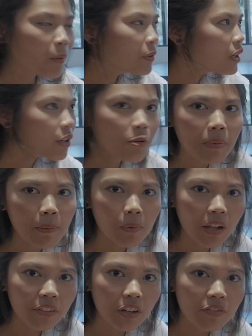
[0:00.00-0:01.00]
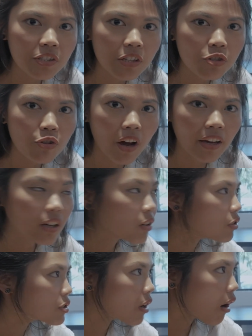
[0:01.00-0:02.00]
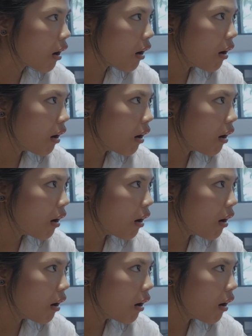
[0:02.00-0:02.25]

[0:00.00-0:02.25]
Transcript: how many other people out there have seen triangles, huh?